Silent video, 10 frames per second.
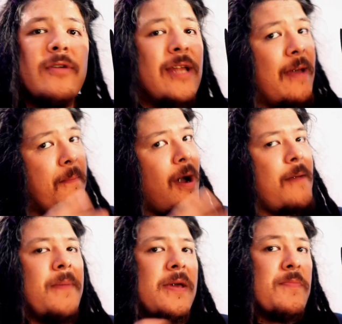It might
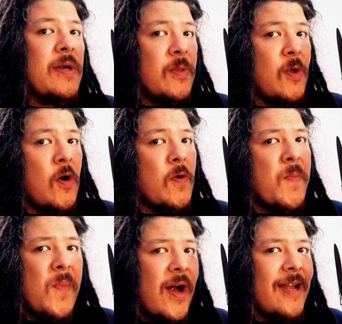be a bit long,
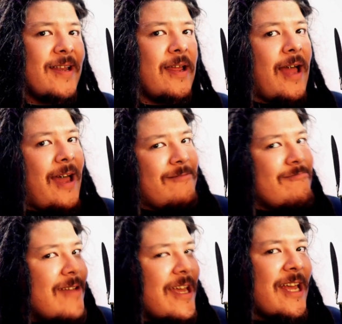but
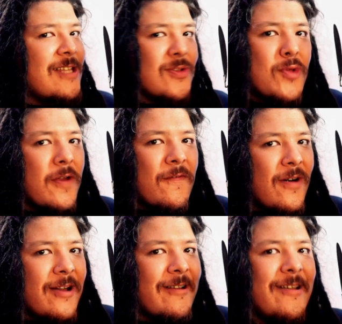it's a lot of
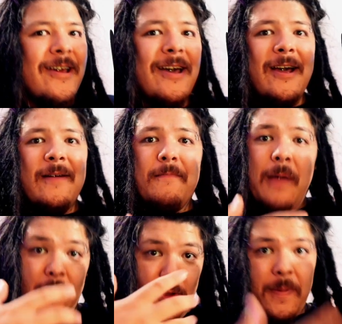fun.
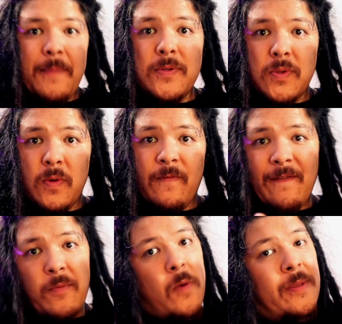A lot of people do
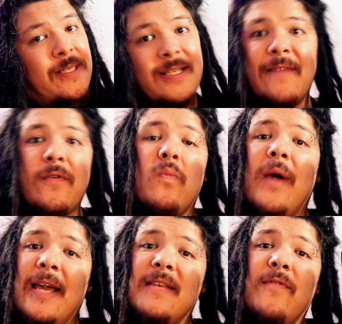favorite moments in different
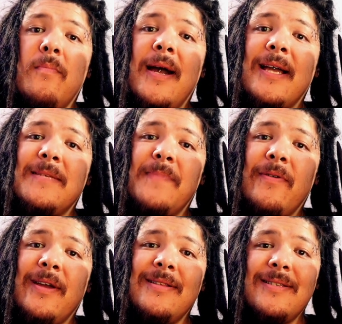ways from my
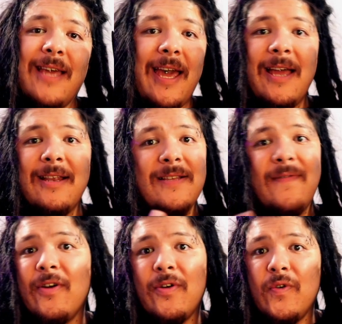experience, and it's
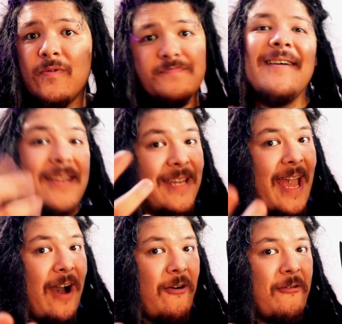very cool.
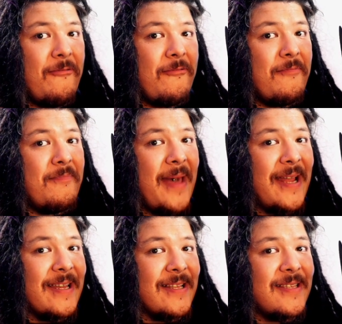Now,
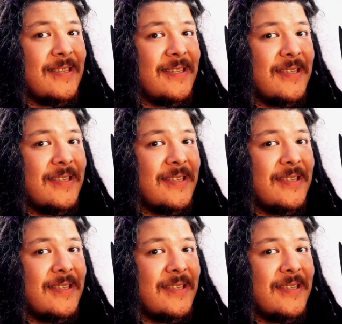maintenance.